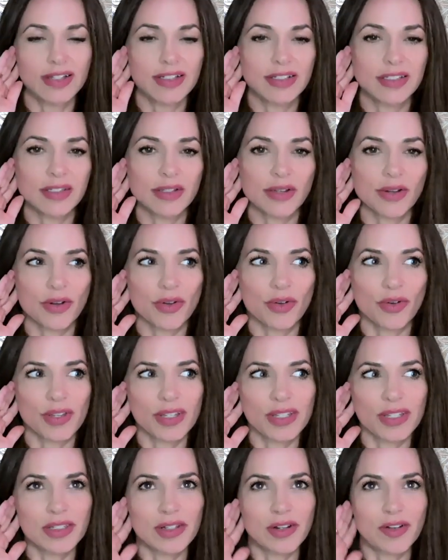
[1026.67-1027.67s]
So
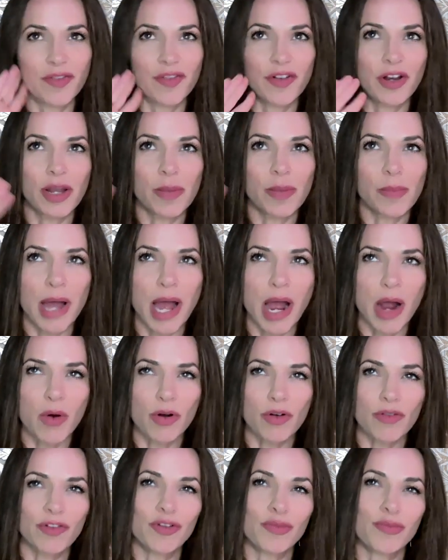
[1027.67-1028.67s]
he's in a very
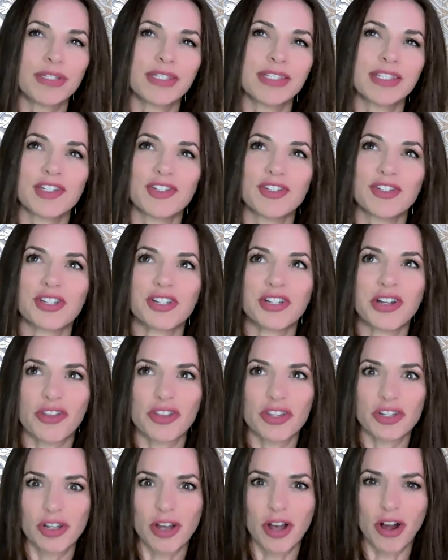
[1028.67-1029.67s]
powerful position
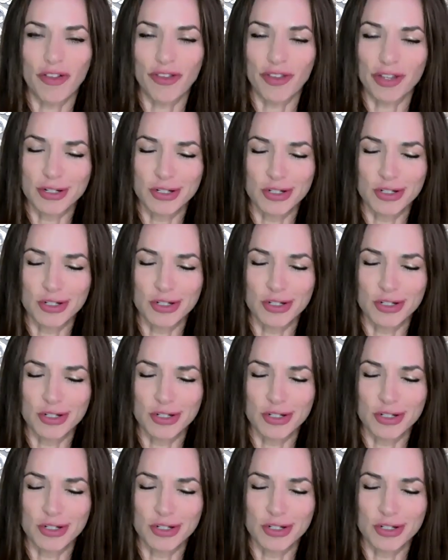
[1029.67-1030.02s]
on the